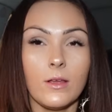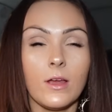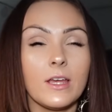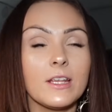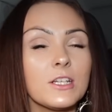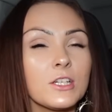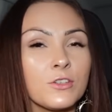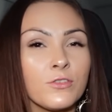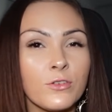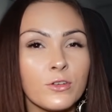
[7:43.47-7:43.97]

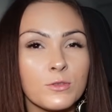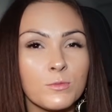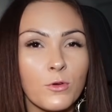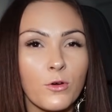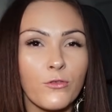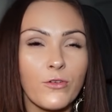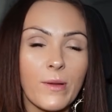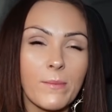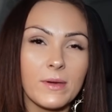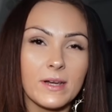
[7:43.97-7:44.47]
It just feels
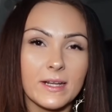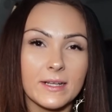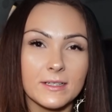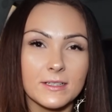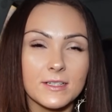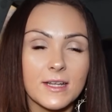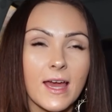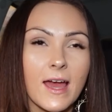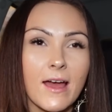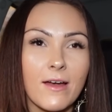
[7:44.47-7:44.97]
more
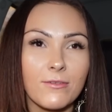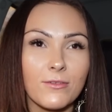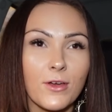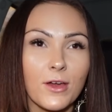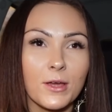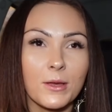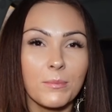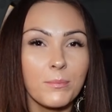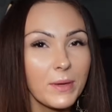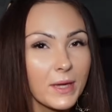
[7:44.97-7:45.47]
feminine to have
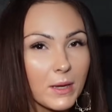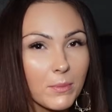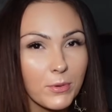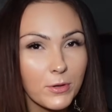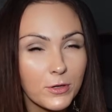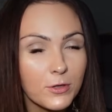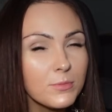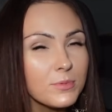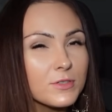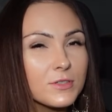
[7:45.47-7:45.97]
like bigger
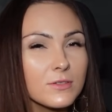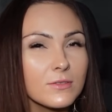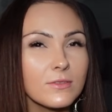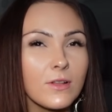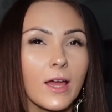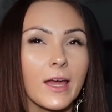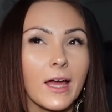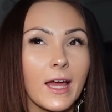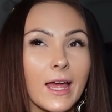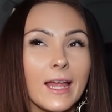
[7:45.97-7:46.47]
boobs,
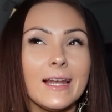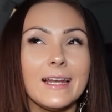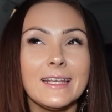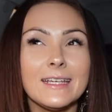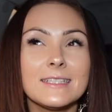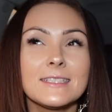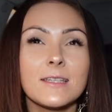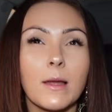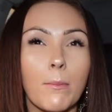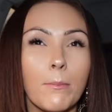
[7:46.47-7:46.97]
like at
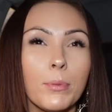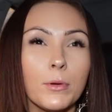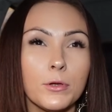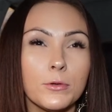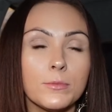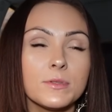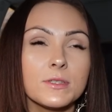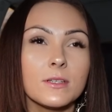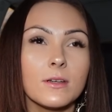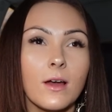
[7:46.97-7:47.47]
least some
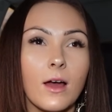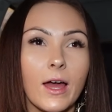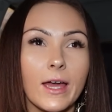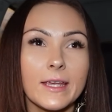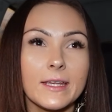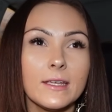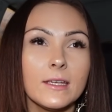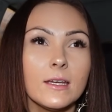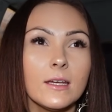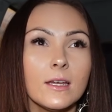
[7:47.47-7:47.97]
boobs.
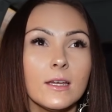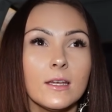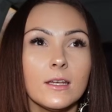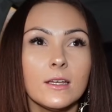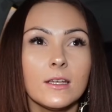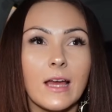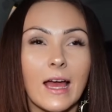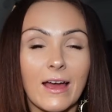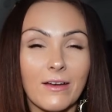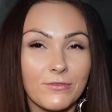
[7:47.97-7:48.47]
I
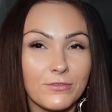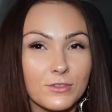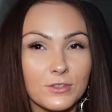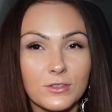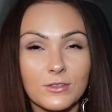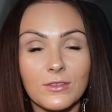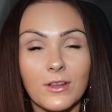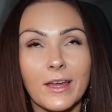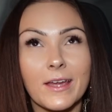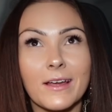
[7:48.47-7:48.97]
have
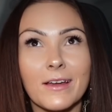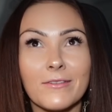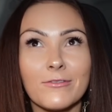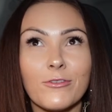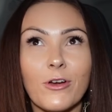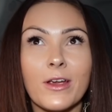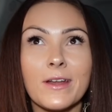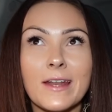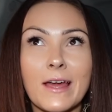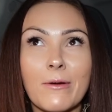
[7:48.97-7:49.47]
the like
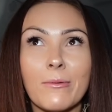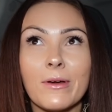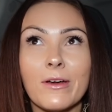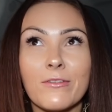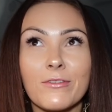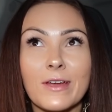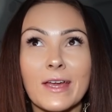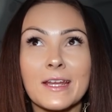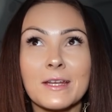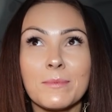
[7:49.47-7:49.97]
right now where
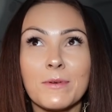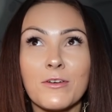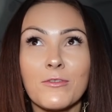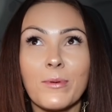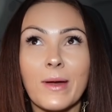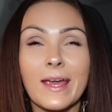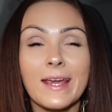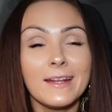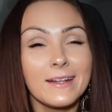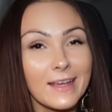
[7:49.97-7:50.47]
I've gained a bit of
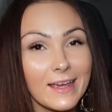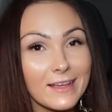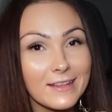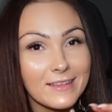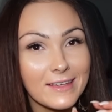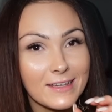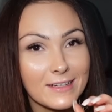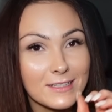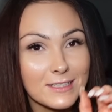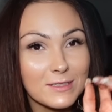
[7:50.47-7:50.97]
weight. They're
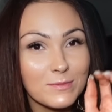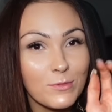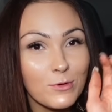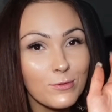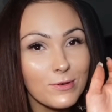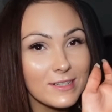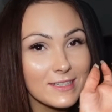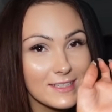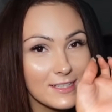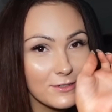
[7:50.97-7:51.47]
they're the
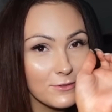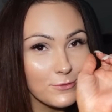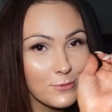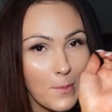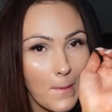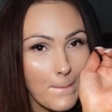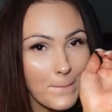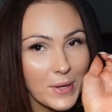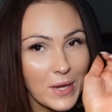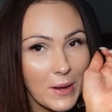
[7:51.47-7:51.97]
smallest little
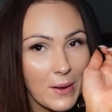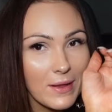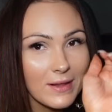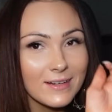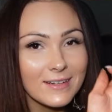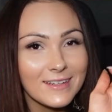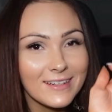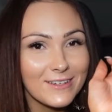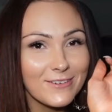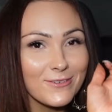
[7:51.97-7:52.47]

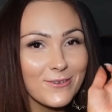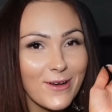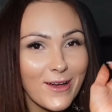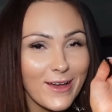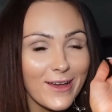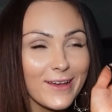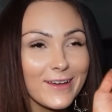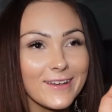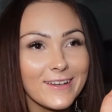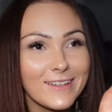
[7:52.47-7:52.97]
you
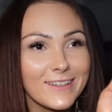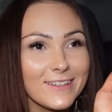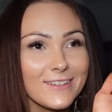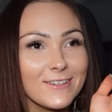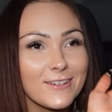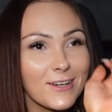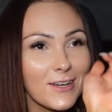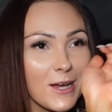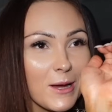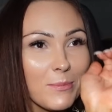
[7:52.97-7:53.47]
uh, you
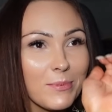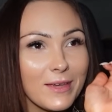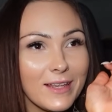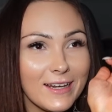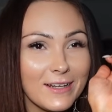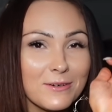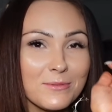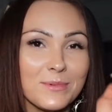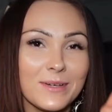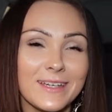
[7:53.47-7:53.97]
could cup it a
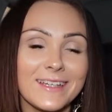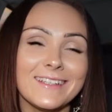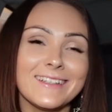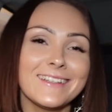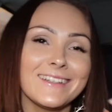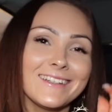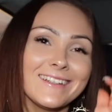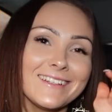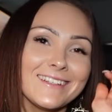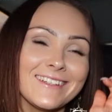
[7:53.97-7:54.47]
little bit.
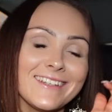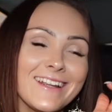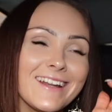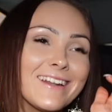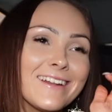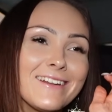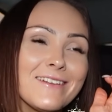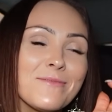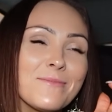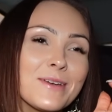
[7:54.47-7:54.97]
a
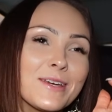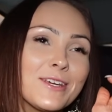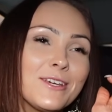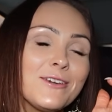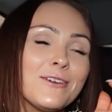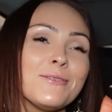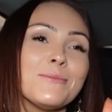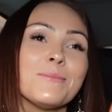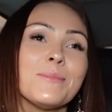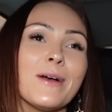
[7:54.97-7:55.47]
little bit
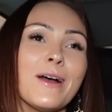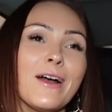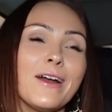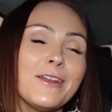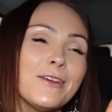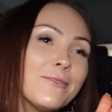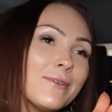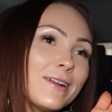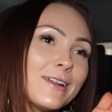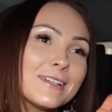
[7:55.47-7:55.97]
cute, but I
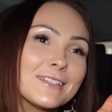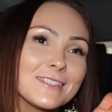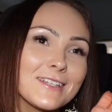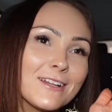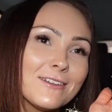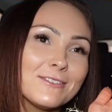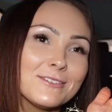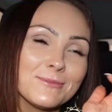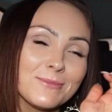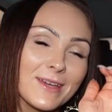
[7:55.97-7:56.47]
know when I
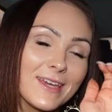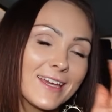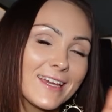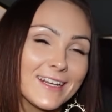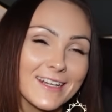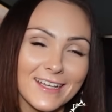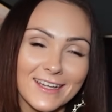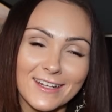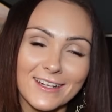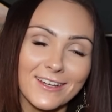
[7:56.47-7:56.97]
start losing weight
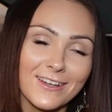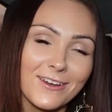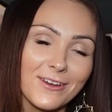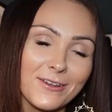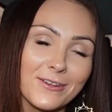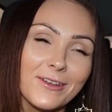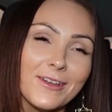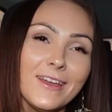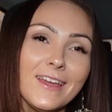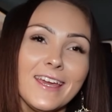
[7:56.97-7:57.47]
again, they're gonna go.